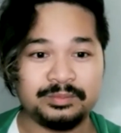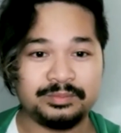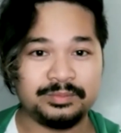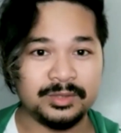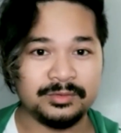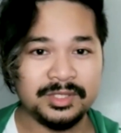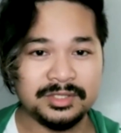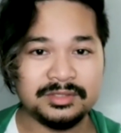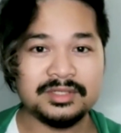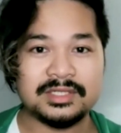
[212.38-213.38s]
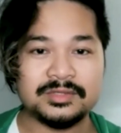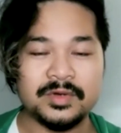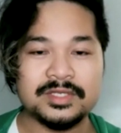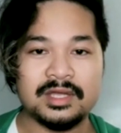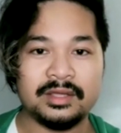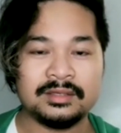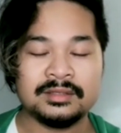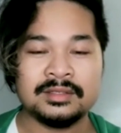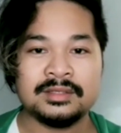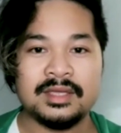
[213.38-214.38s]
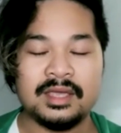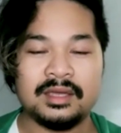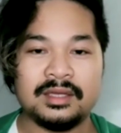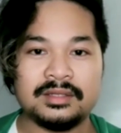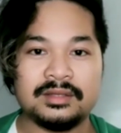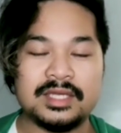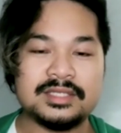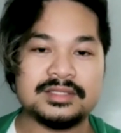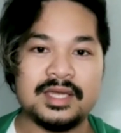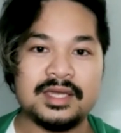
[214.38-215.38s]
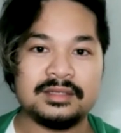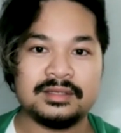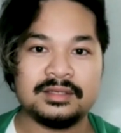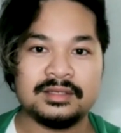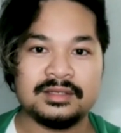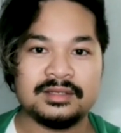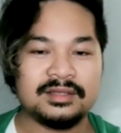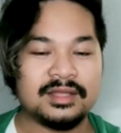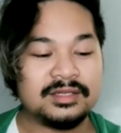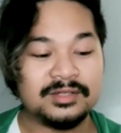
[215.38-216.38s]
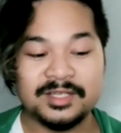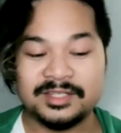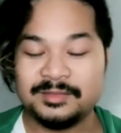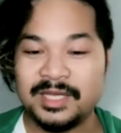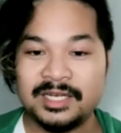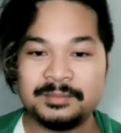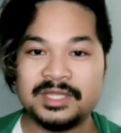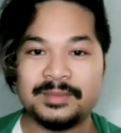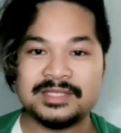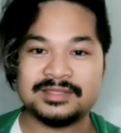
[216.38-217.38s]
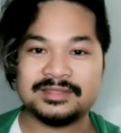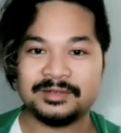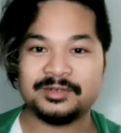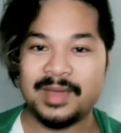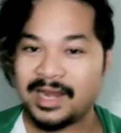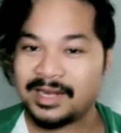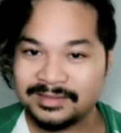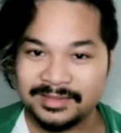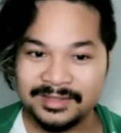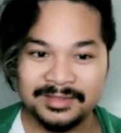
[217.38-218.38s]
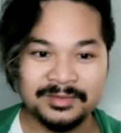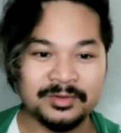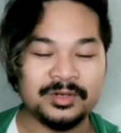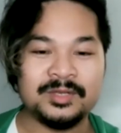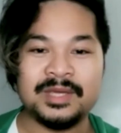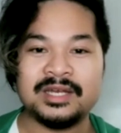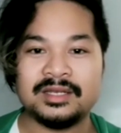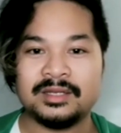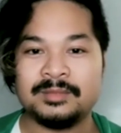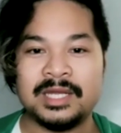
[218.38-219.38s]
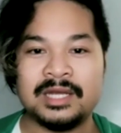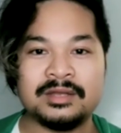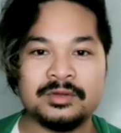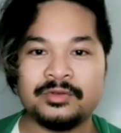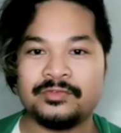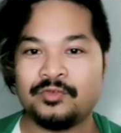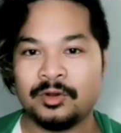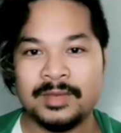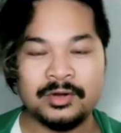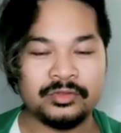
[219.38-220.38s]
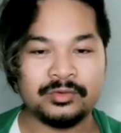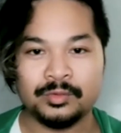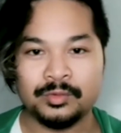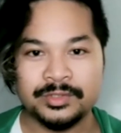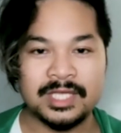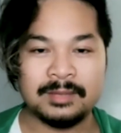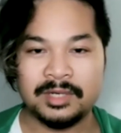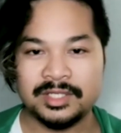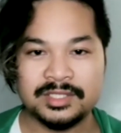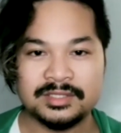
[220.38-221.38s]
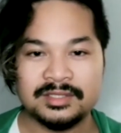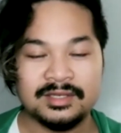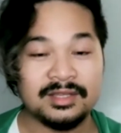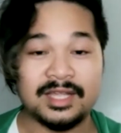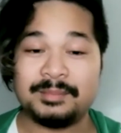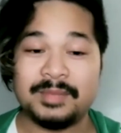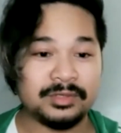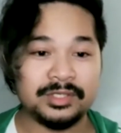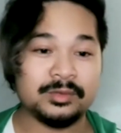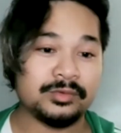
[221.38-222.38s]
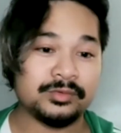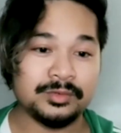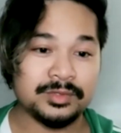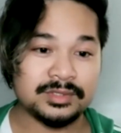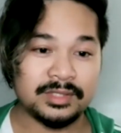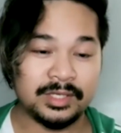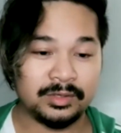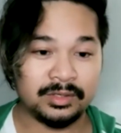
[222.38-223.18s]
really good at storytelling. And they said, you may not be the best grammatically, or you may not know the format of the rules that much. Like, I'm not really good with rules. Like,